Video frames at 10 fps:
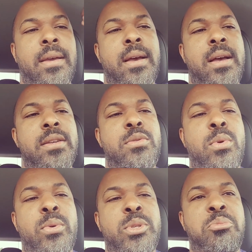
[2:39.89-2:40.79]
So
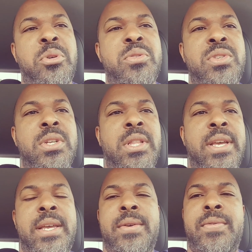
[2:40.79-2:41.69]
we were supposed to
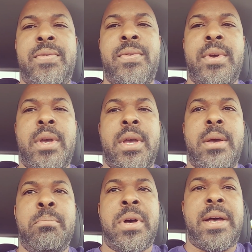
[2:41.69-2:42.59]
leave,
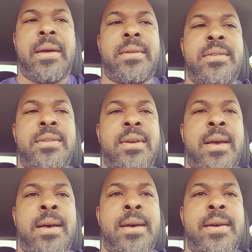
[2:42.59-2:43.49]
but
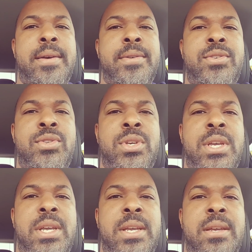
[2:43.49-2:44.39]
because
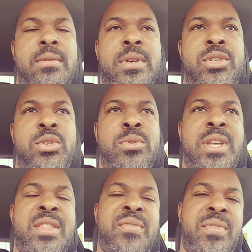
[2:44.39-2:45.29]
she was
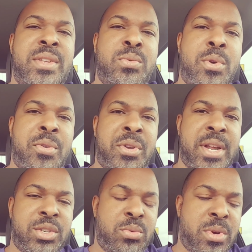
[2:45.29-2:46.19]
on the fence whether or
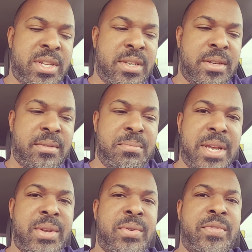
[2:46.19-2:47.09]
not she wanted to
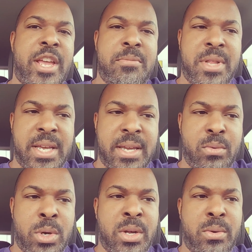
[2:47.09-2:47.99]
meet her family
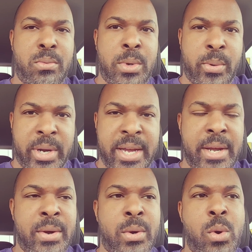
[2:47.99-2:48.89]
while we were
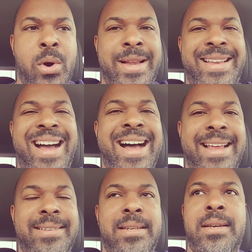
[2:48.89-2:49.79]
here or
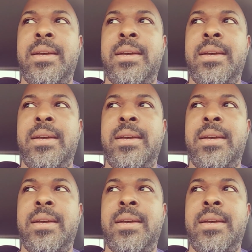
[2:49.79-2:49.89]
not.